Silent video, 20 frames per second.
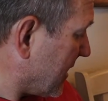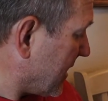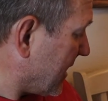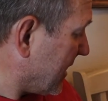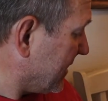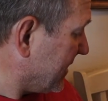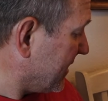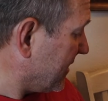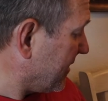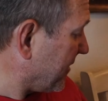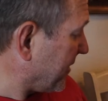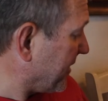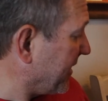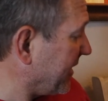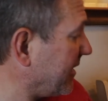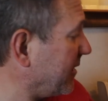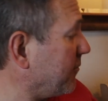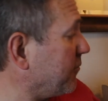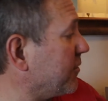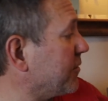I didn't
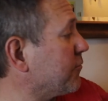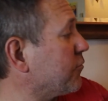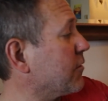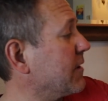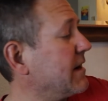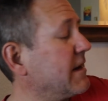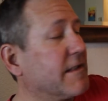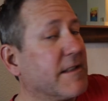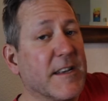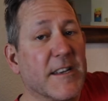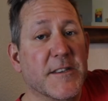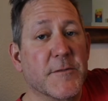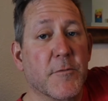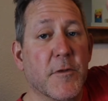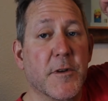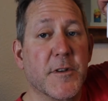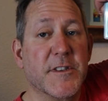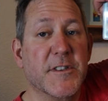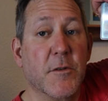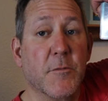think it would read this
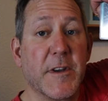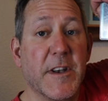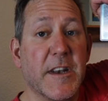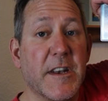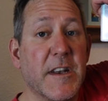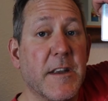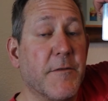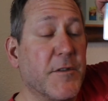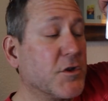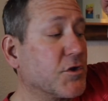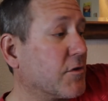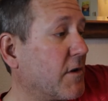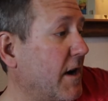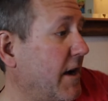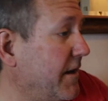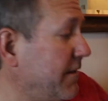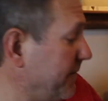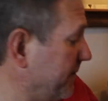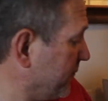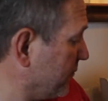one, so we didn't even
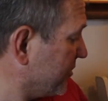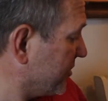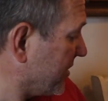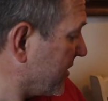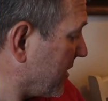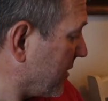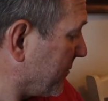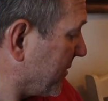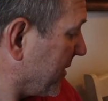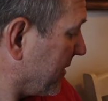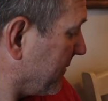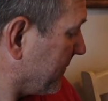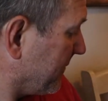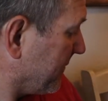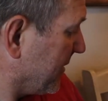try the Fujinami.